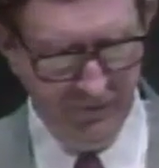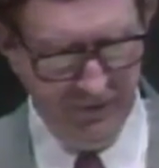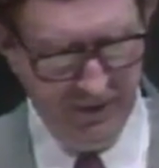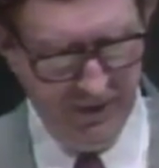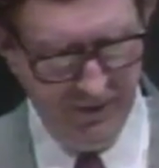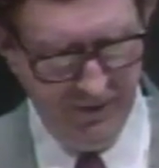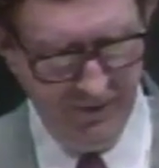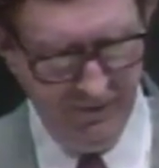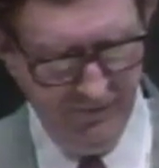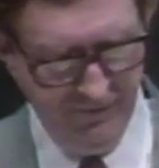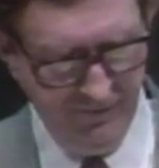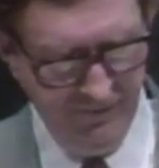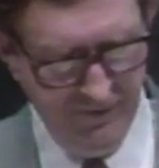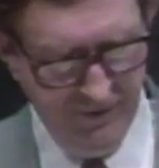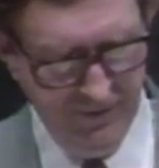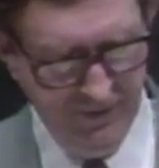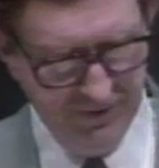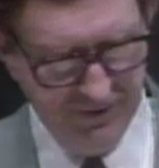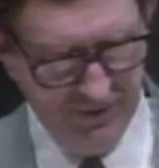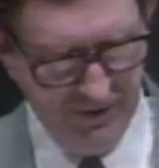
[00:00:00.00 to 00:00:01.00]
of another
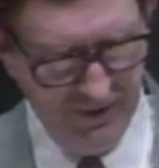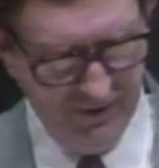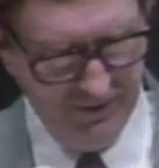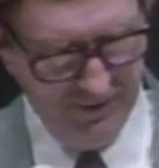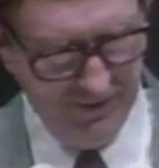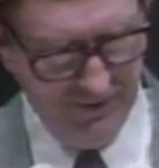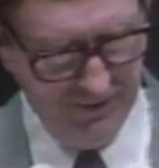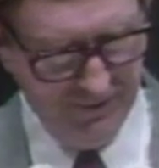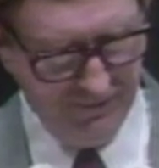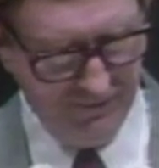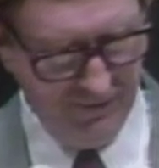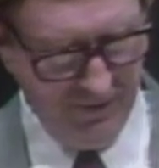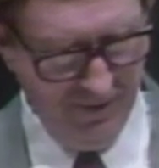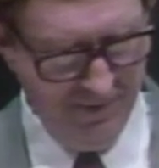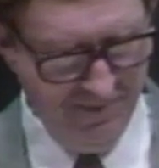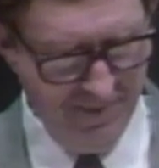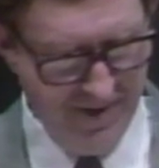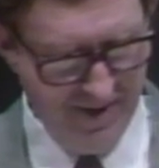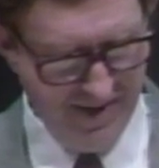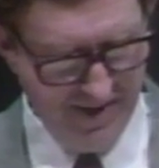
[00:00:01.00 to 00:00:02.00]
sentence
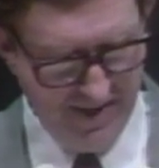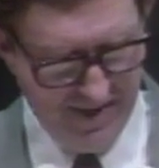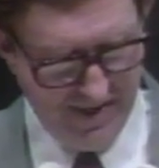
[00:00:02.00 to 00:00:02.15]
from